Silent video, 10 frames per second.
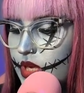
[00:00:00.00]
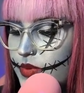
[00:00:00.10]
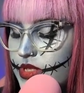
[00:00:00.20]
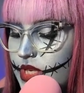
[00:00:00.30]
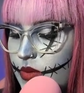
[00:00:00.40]
let
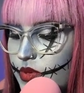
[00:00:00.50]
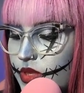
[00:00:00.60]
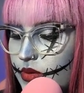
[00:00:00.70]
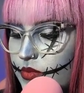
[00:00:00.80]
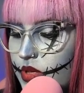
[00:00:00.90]
me stay with
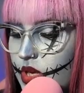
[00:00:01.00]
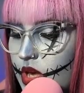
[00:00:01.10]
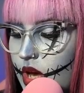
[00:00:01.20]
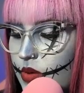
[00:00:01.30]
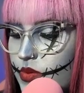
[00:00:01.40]
him.
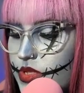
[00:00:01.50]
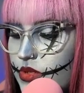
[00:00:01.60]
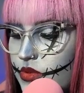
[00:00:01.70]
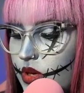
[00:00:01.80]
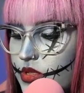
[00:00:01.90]
I was
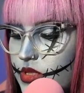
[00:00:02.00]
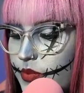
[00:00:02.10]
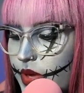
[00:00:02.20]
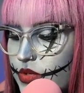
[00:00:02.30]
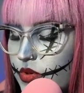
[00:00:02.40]
still locked in the
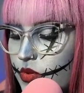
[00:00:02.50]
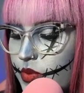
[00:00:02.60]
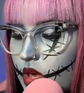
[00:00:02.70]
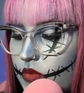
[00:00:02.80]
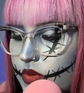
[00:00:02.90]
bedroom.
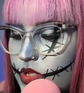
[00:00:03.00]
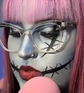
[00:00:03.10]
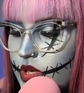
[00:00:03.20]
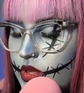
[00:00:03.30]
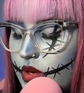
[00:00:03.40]
Eventually,